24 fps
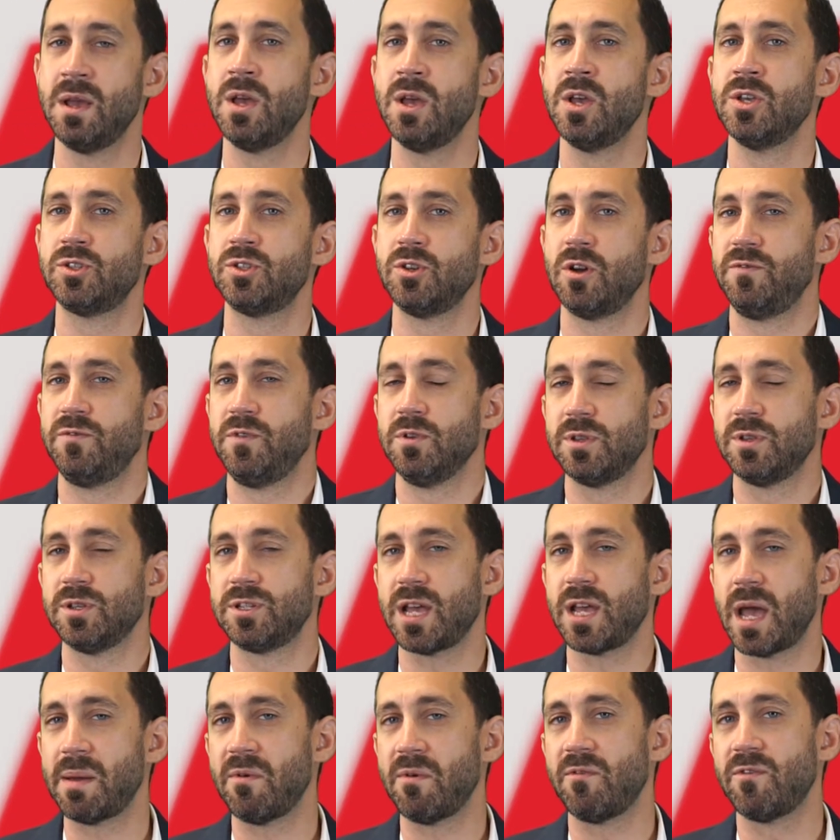So if you're the
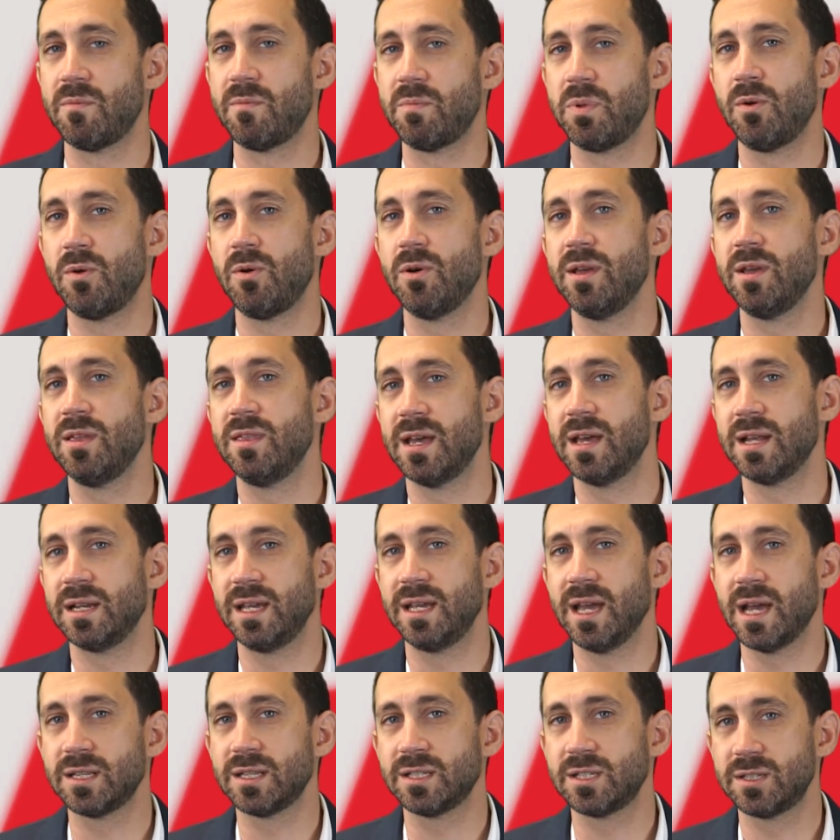type of employee that
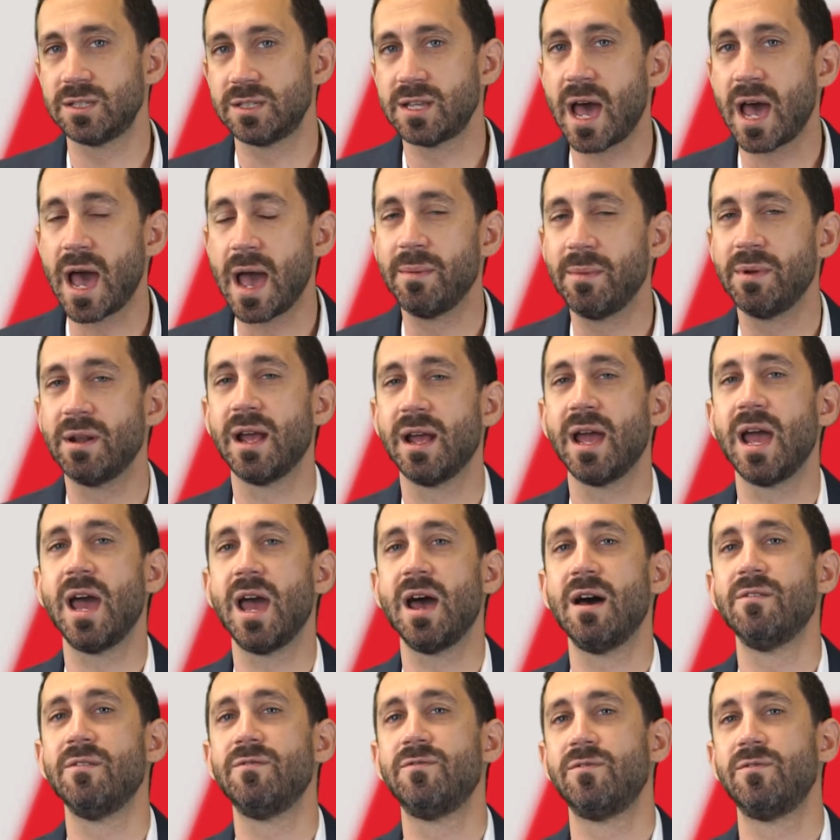gets time and a
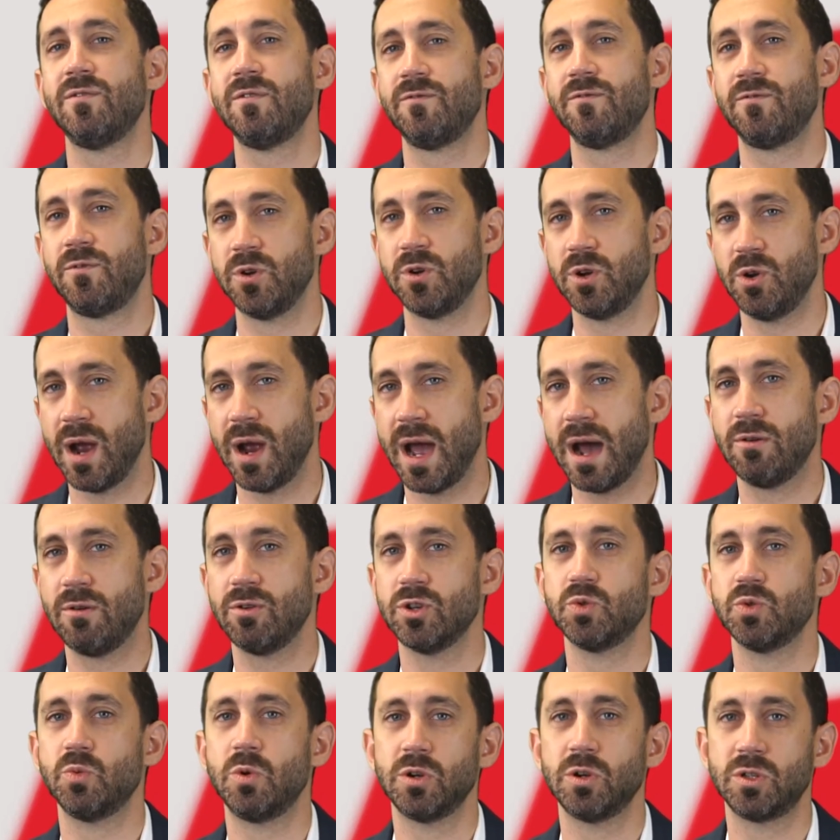half for your
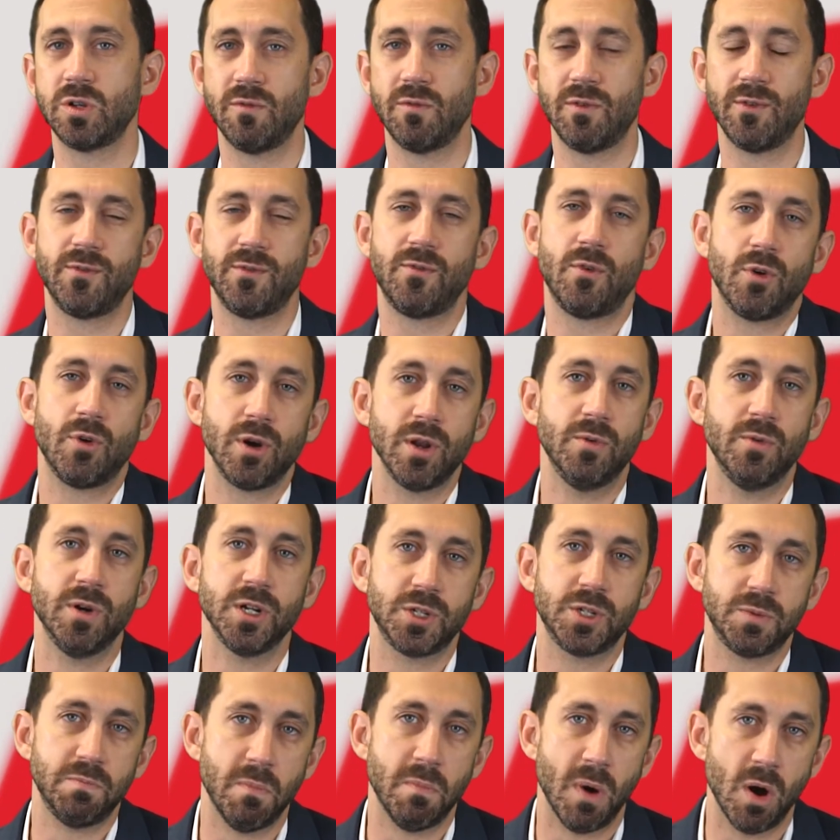hours worked over 40,
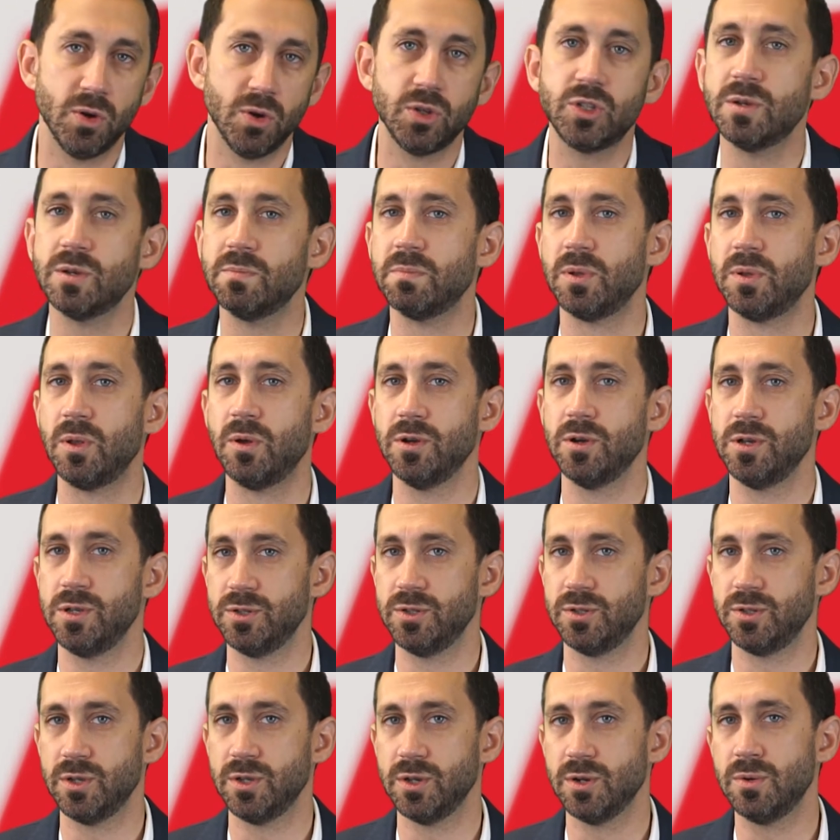which most
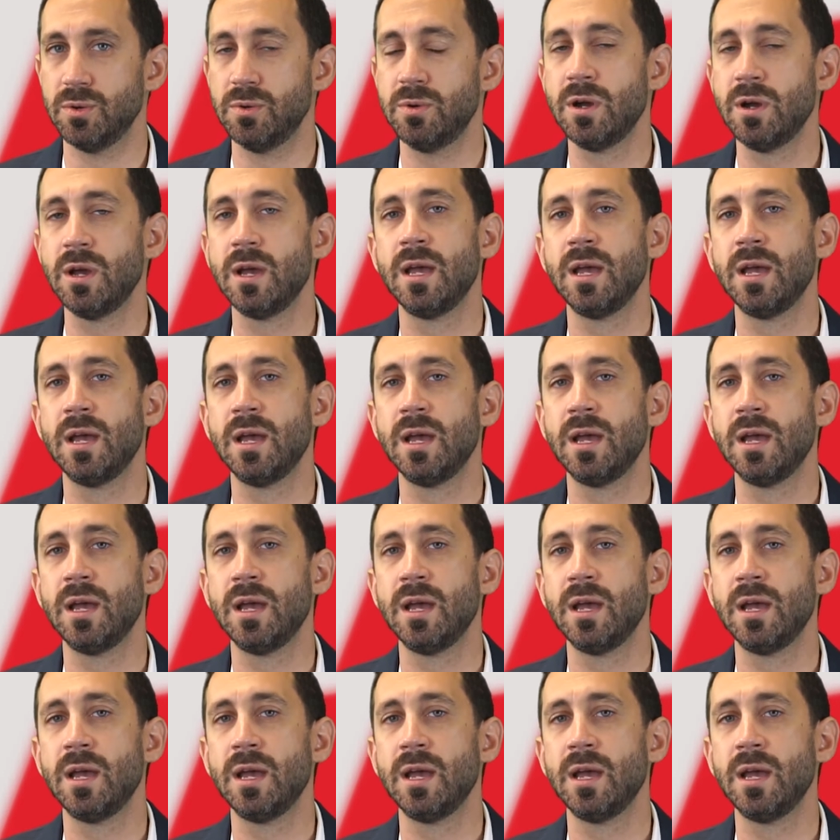employees do,